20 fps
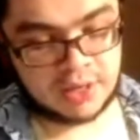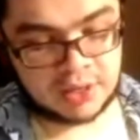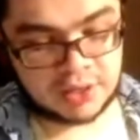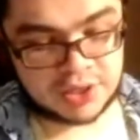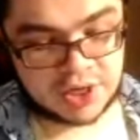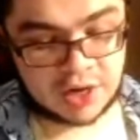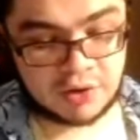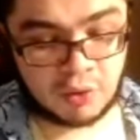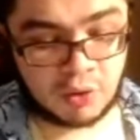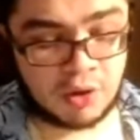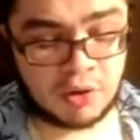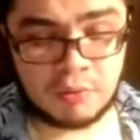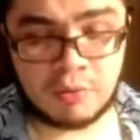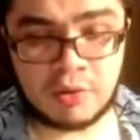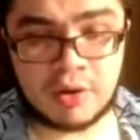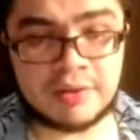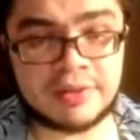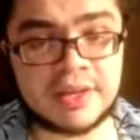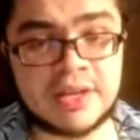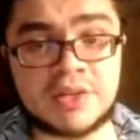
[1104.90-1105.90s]
Jake
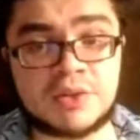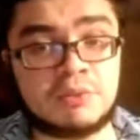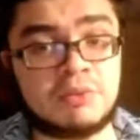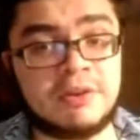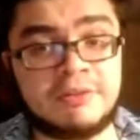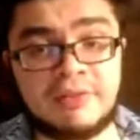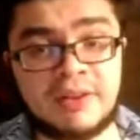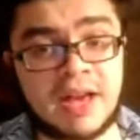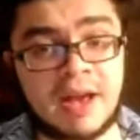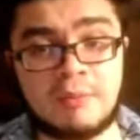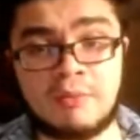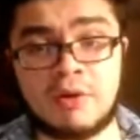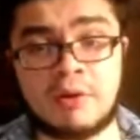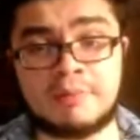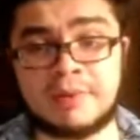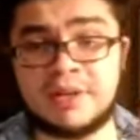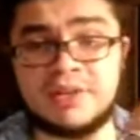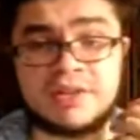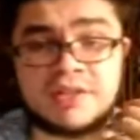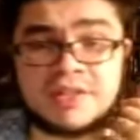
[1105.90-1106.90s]
Cronenworth is whiffing at more
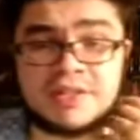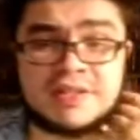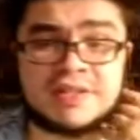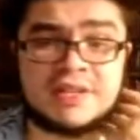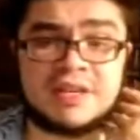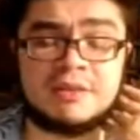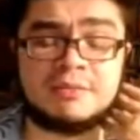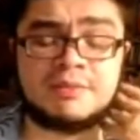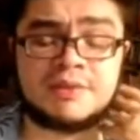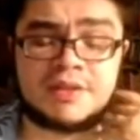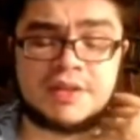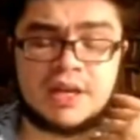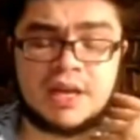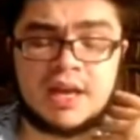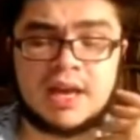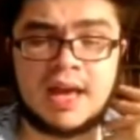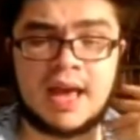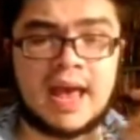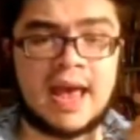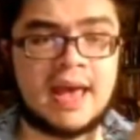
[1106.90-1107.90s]
pitches, it seems,
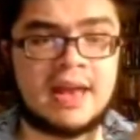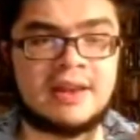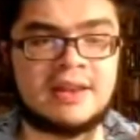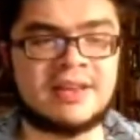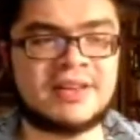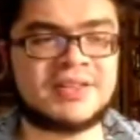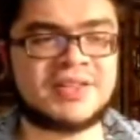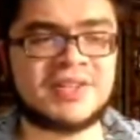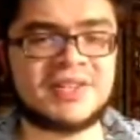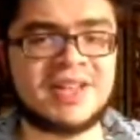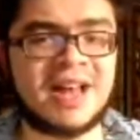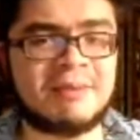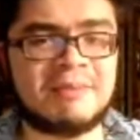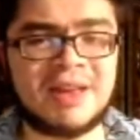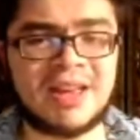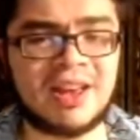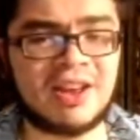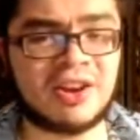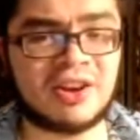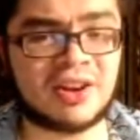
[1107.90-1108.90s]
and he's just not
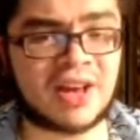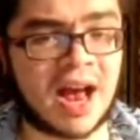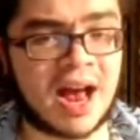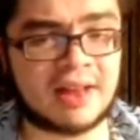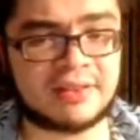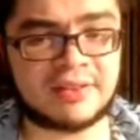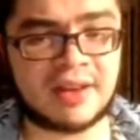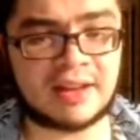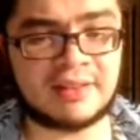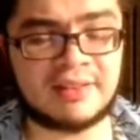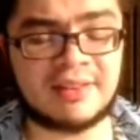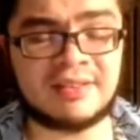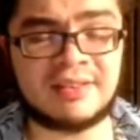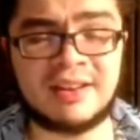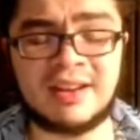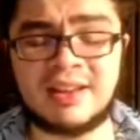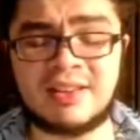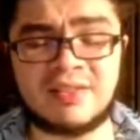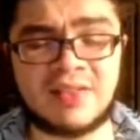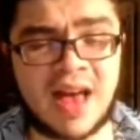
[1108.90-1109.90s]
making good contact. He's
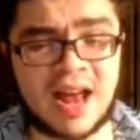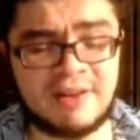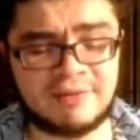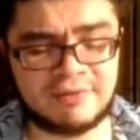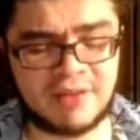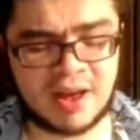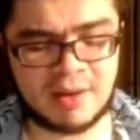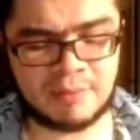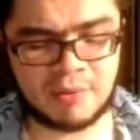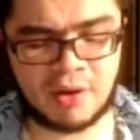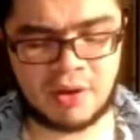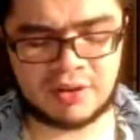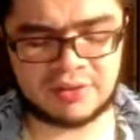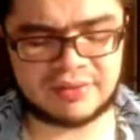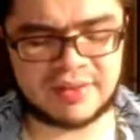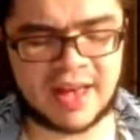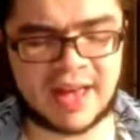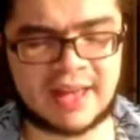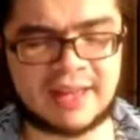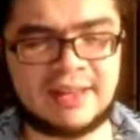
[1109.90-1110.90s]
hitting a lot of fly balls
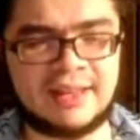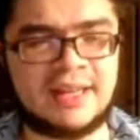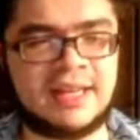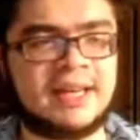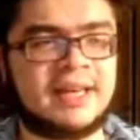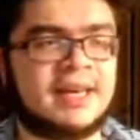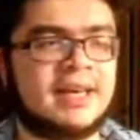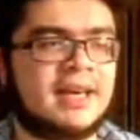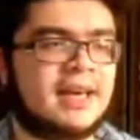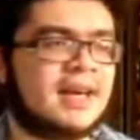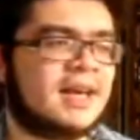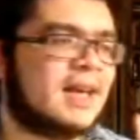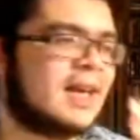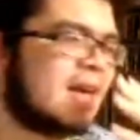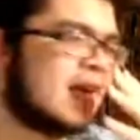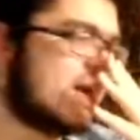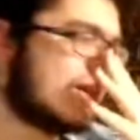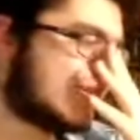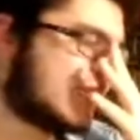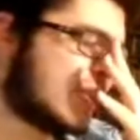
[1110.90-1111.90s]
that
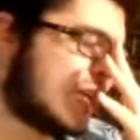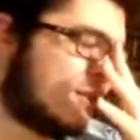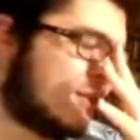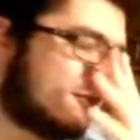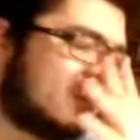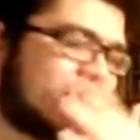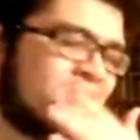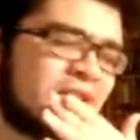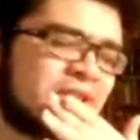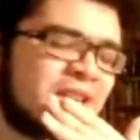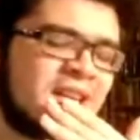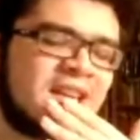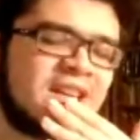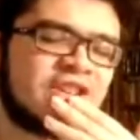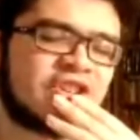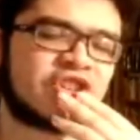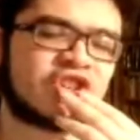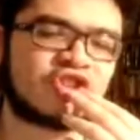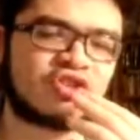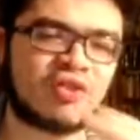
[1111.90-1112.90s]
it feels like
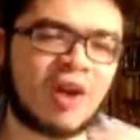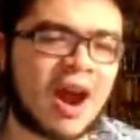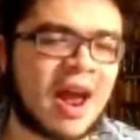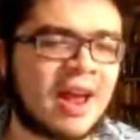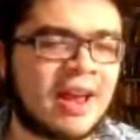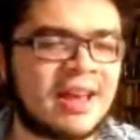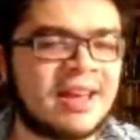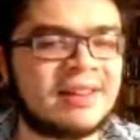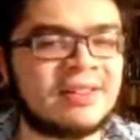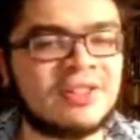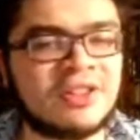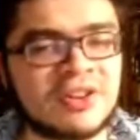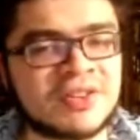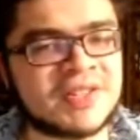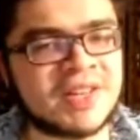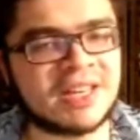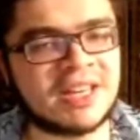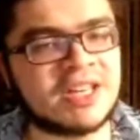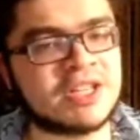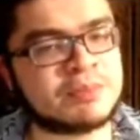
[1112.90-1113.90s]
he's trying. It looks
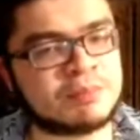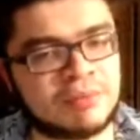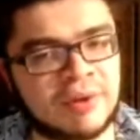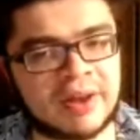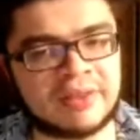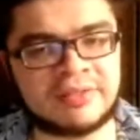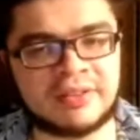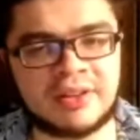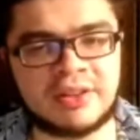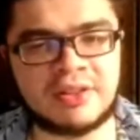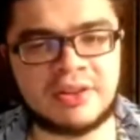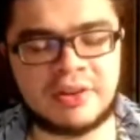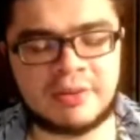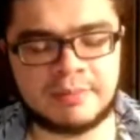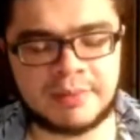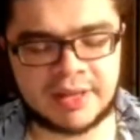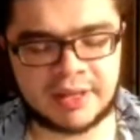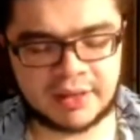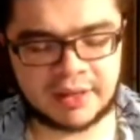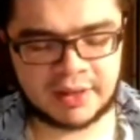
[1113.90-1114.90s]
like he's pressing a little
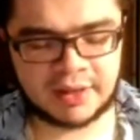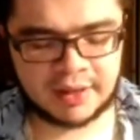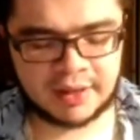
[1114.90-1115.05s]
bit.